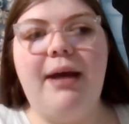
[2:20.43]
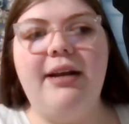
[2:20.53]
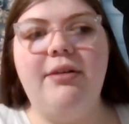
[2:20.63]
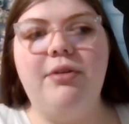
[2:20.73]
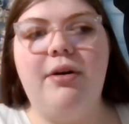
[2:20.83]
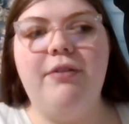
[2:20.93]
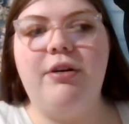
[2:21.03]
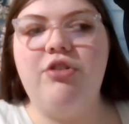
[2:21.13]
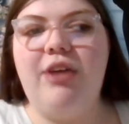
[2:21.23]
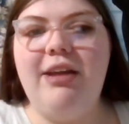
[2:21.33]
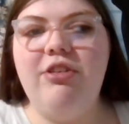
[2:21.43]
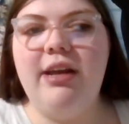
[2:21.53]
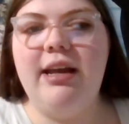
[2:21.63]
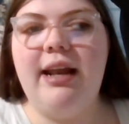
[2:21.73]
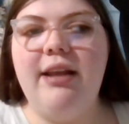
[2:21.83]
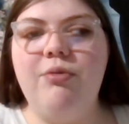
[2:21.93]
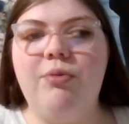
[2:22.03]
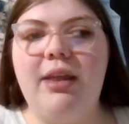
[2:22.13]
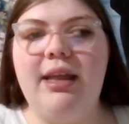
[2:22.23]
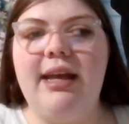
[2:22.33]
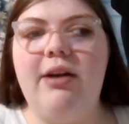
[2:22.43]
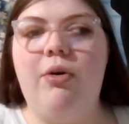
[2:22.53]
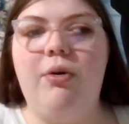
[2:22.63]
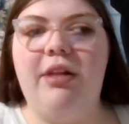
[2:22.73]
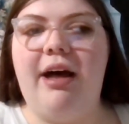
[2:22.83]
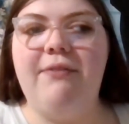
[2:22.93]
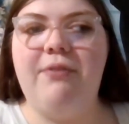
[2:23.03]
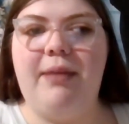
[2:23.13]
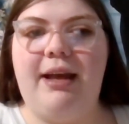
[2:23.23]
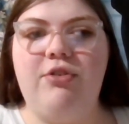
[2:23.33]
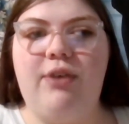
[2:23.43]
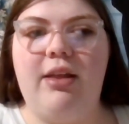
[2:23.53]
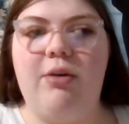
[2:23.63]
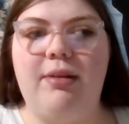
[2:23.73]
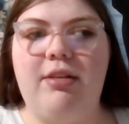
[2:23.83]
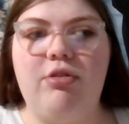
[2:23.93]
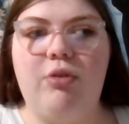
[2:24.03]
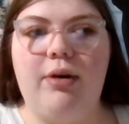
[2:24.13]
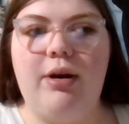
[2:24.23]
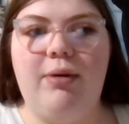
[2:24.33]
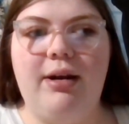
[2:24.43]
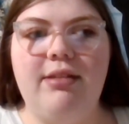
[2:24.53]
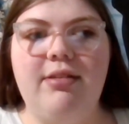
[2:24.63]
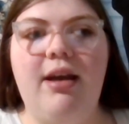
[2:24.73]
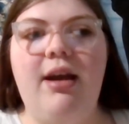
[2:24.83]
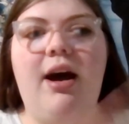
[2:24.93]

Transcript: I don't know if they're changing it. I didn't really get a whole lot from that trailer what the story was,